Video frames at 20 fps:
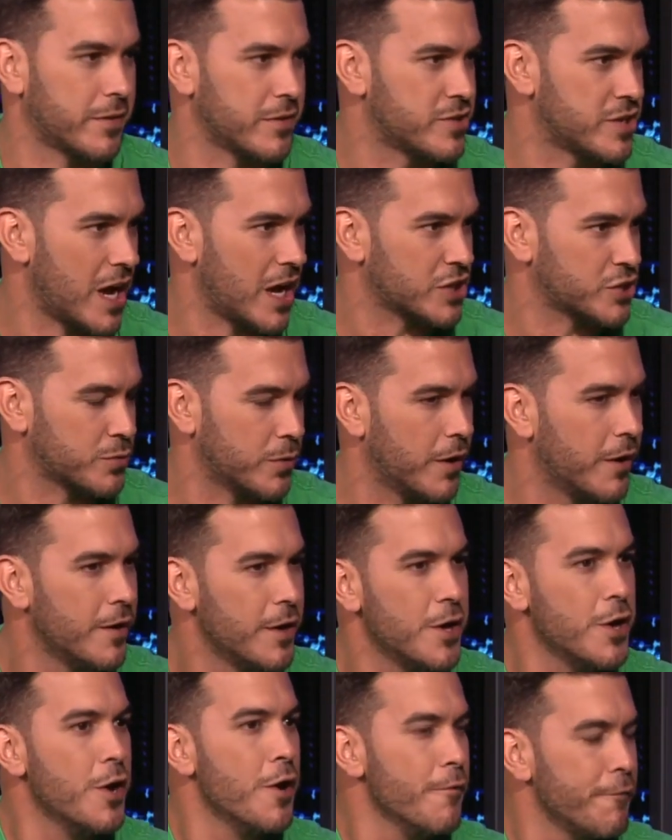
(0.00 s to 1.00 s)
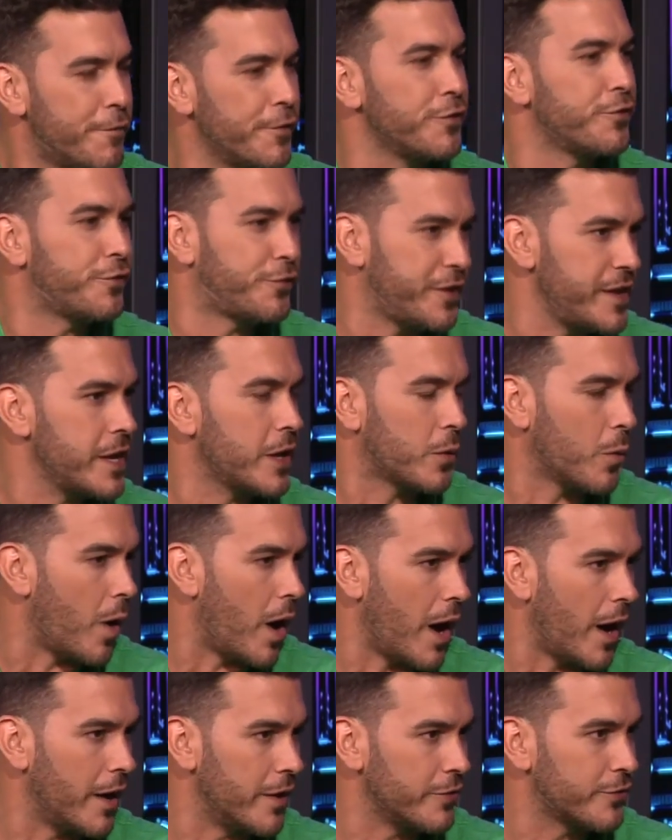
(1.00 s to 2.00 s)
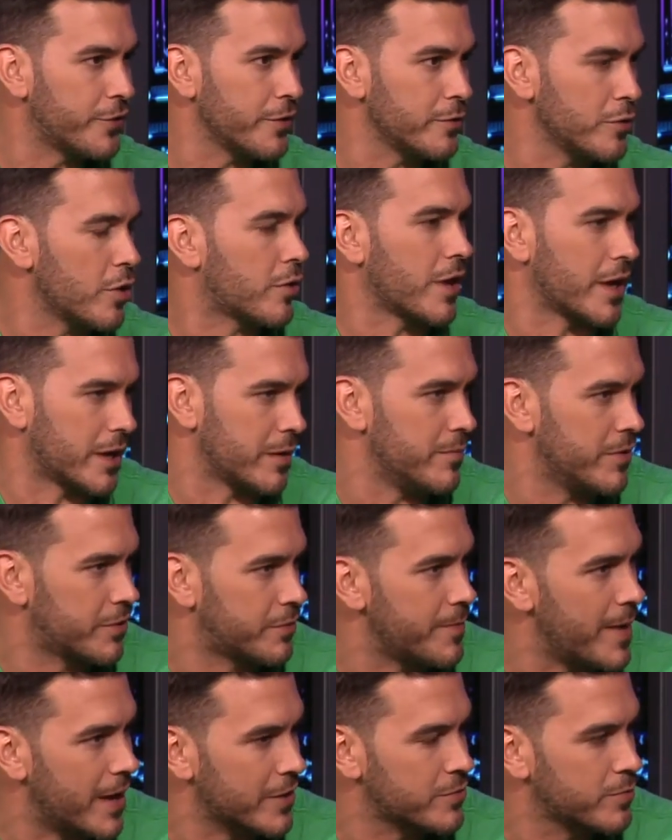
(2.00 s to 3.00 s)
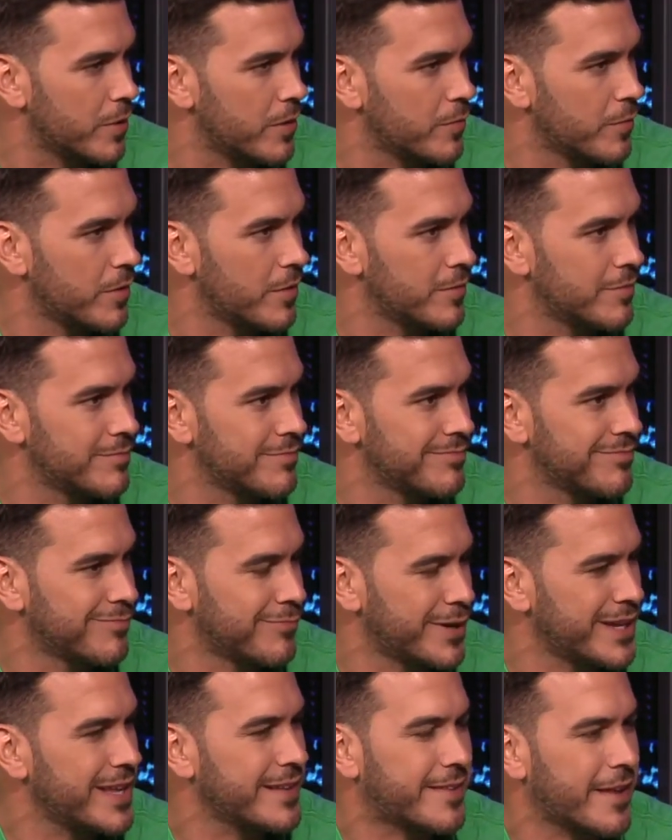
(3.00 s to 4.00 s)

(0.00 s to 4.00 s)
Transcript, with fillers: to Joshua, physique-wise, looked like a mismatch. What do you